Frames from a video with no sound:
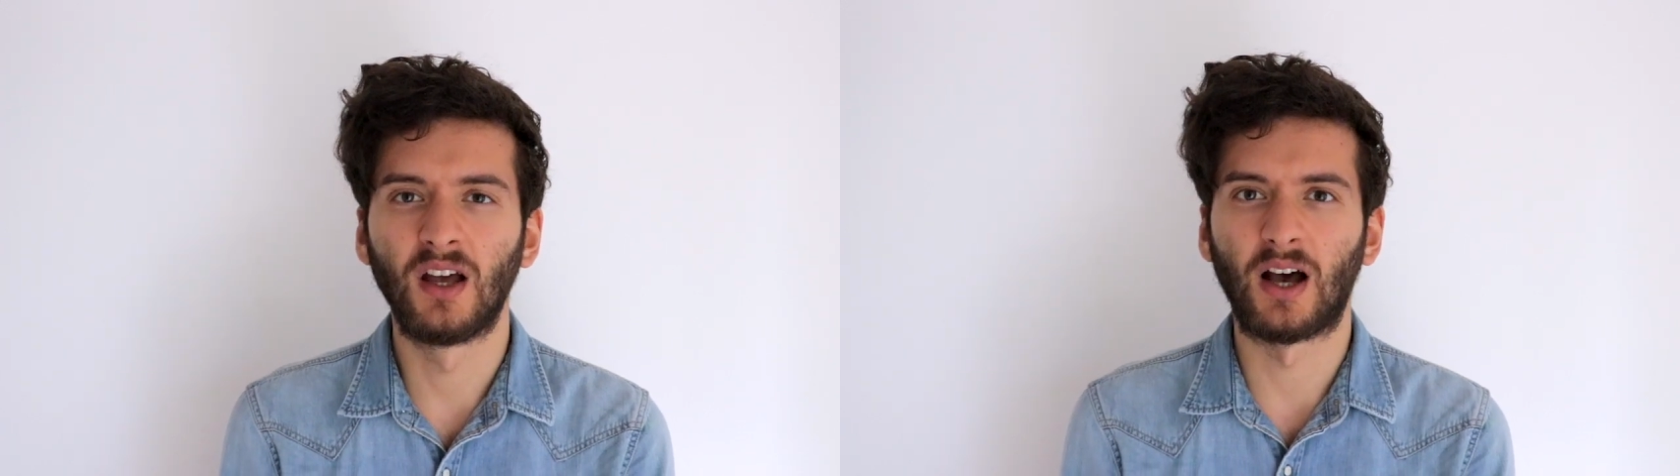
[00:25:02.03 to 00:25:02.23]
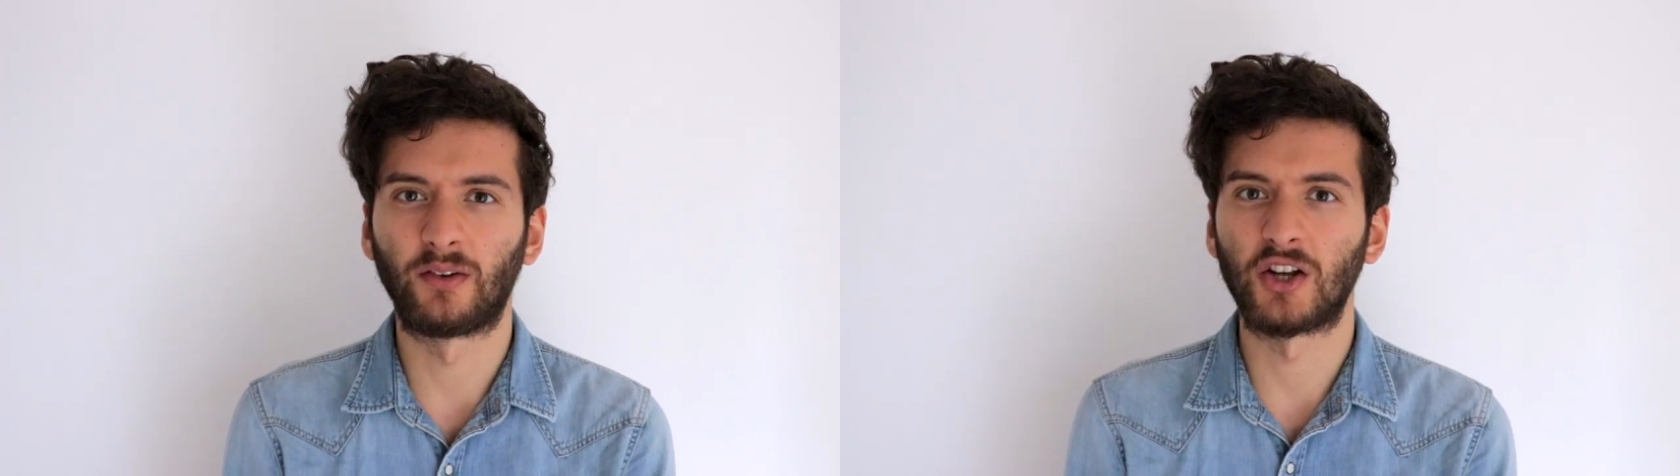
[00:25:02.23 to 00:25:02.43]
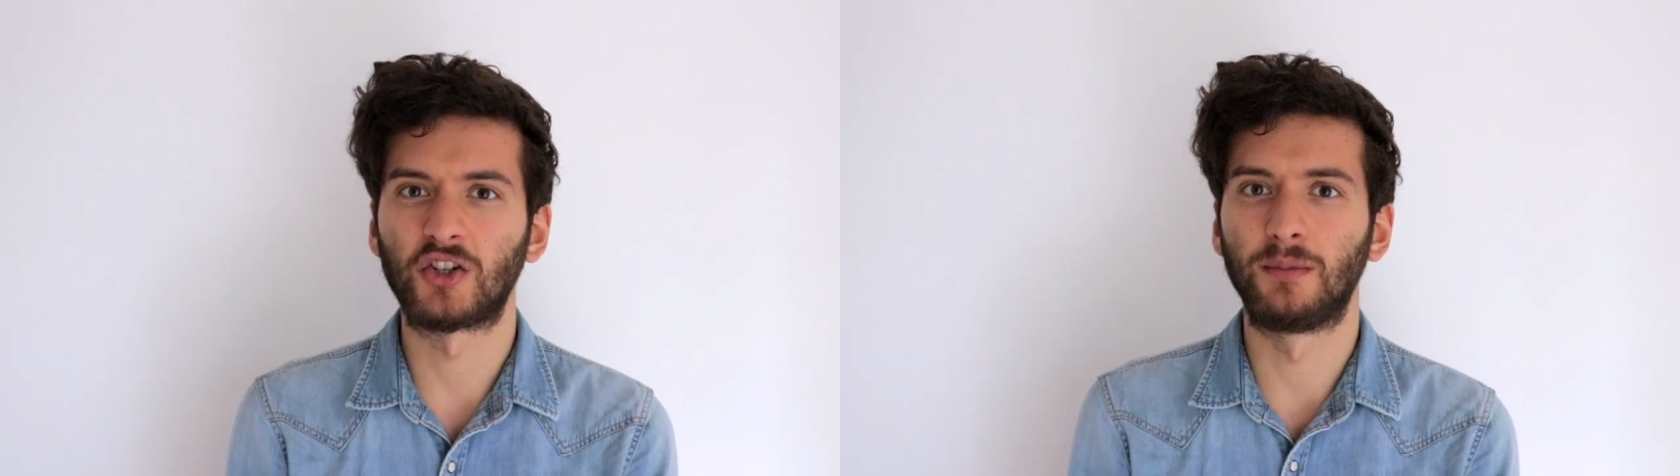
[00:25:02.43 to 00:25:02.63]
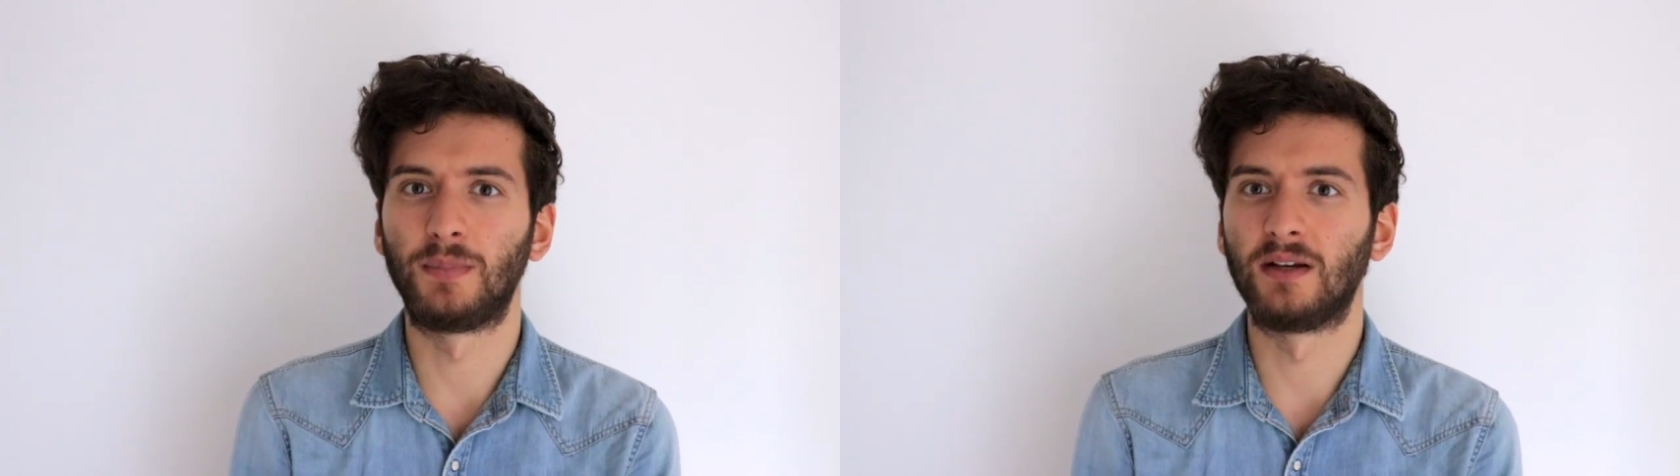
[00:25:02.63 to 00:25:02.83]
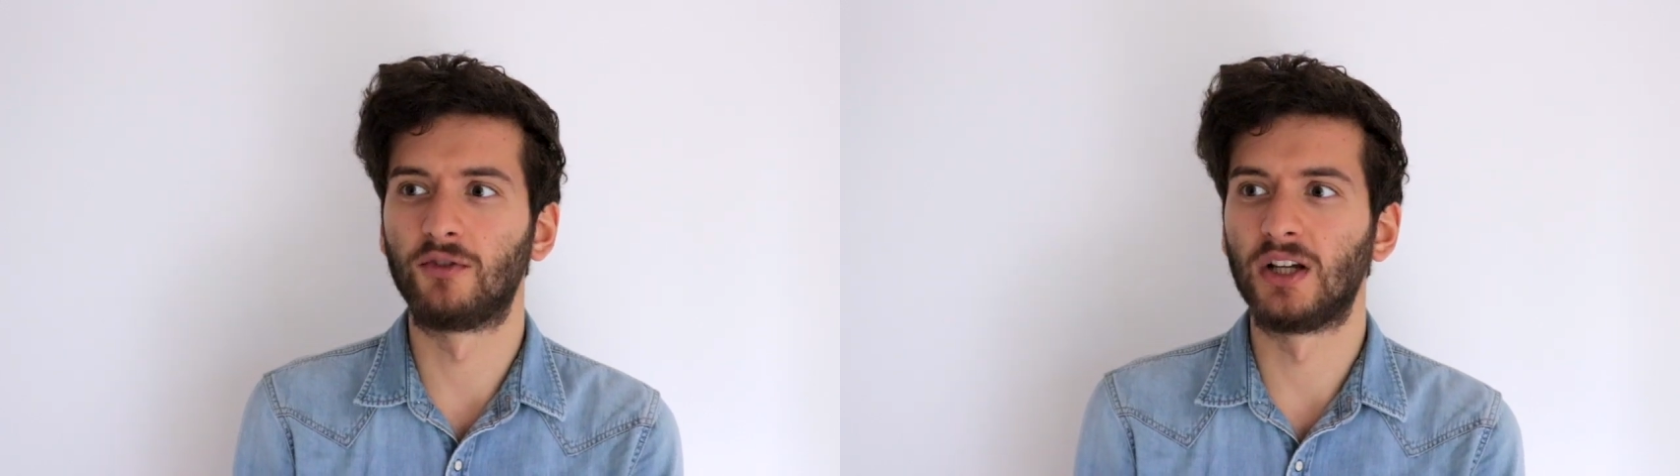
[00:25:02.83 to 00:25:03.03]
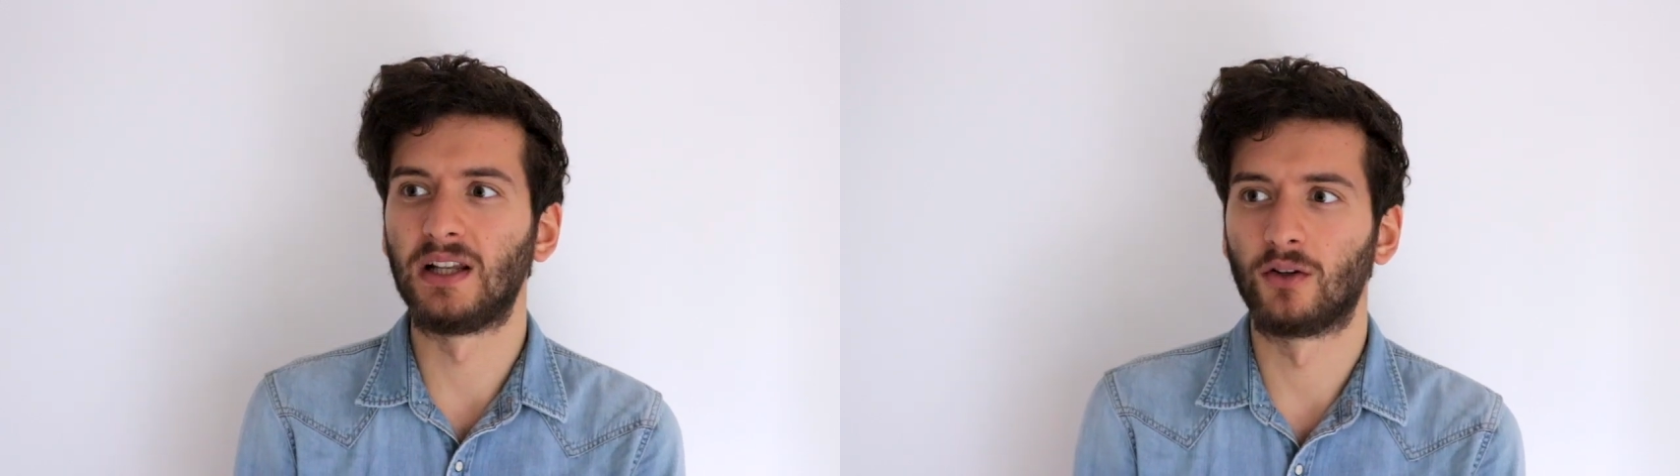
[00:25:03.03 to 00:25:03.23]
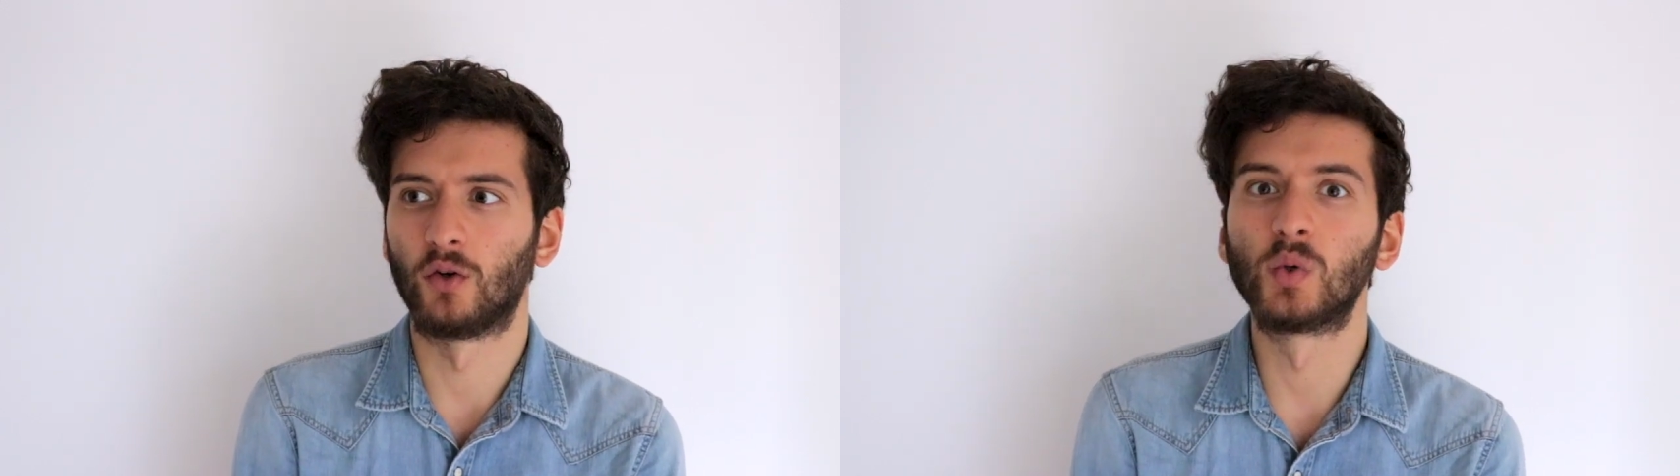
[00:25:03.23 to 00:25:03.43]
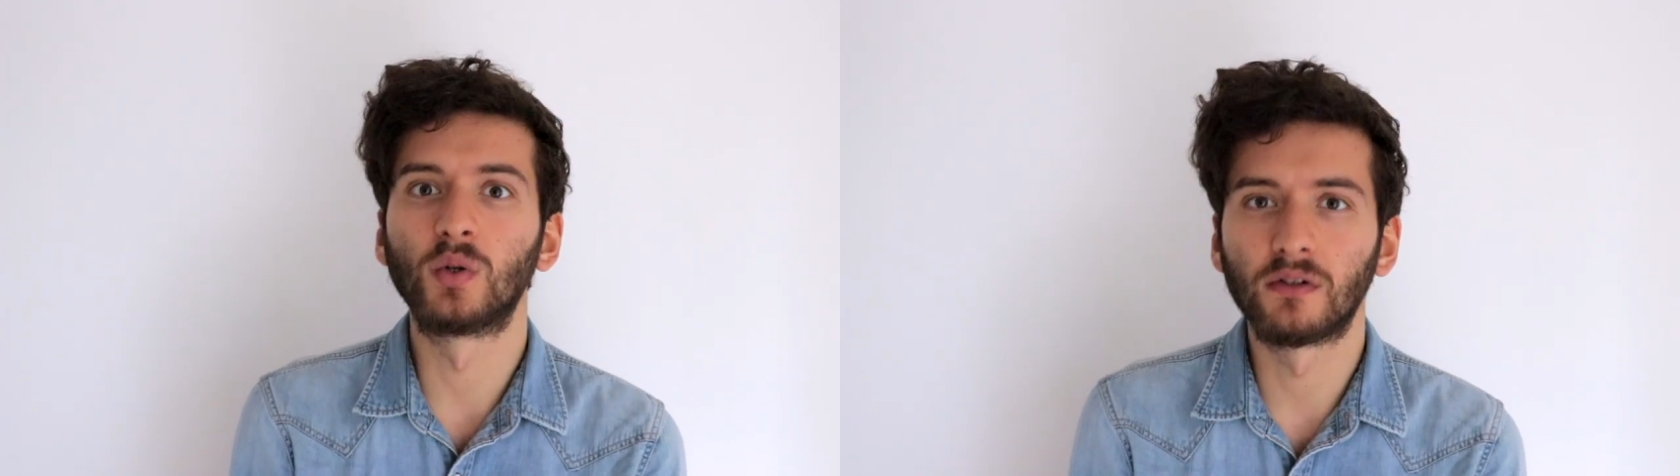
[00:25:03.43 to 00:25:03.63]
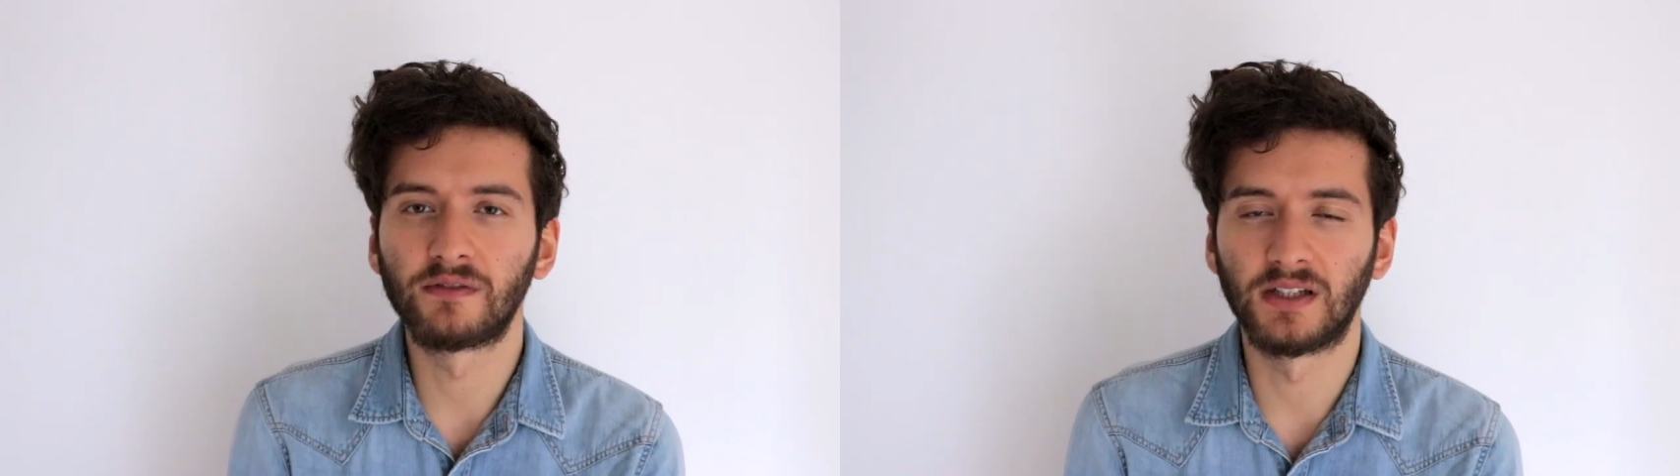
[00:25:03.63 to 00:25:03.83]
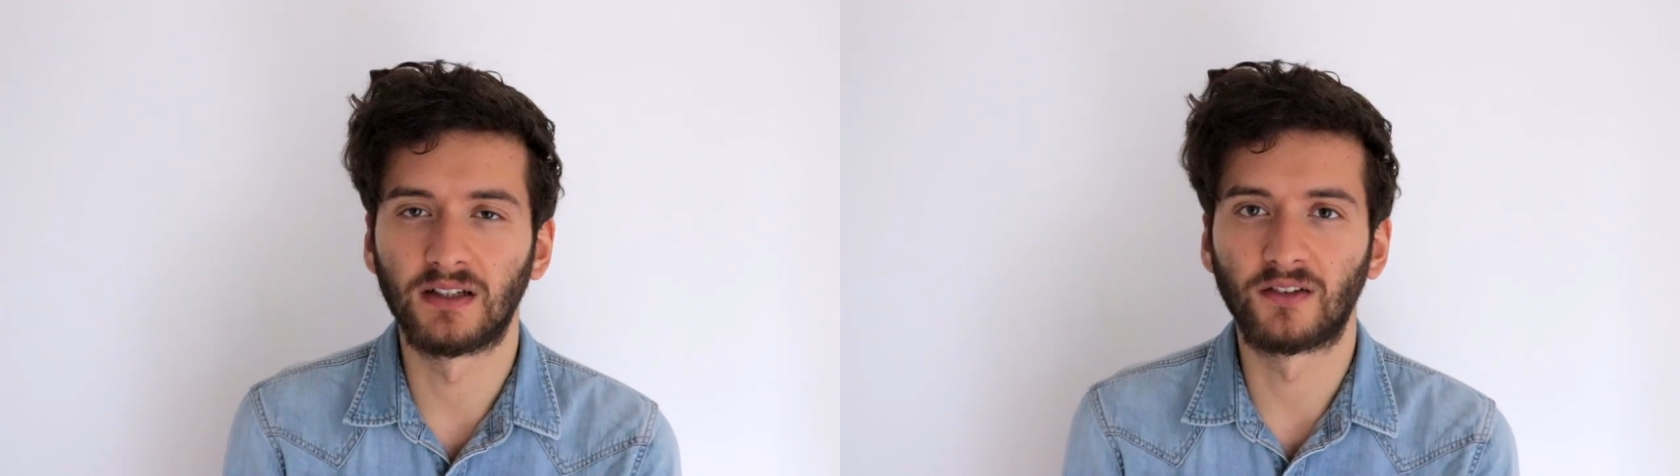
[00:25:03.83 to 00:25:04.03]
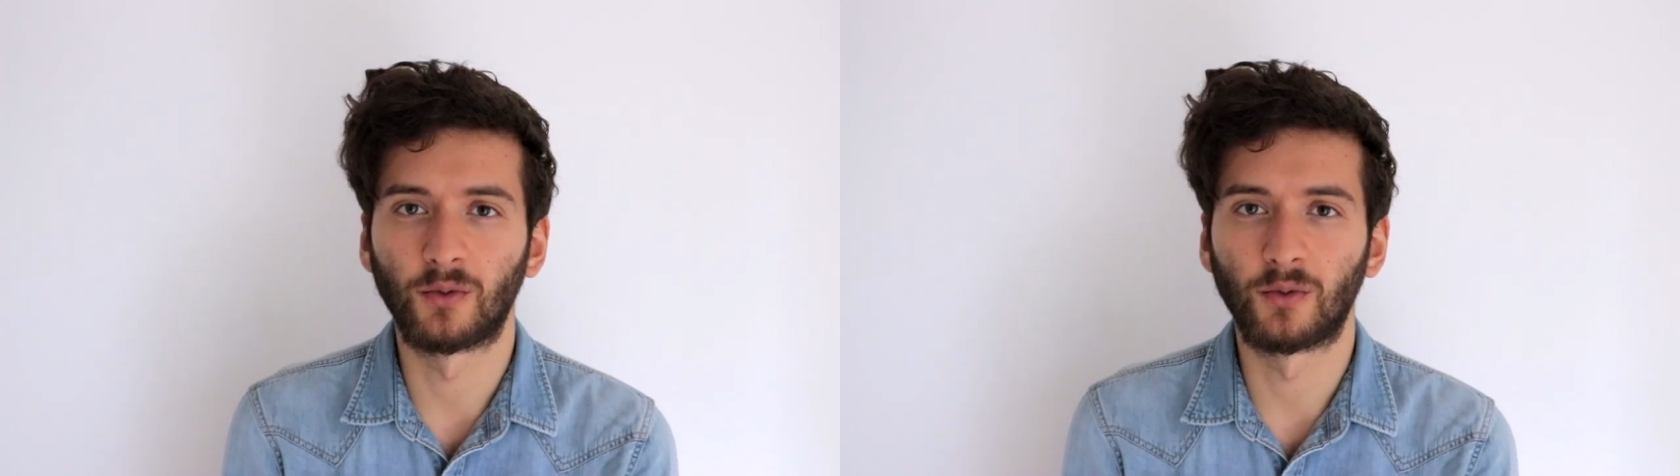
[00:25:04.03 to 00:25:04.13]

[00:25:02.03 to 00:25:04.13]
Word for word: I was actually being really unloving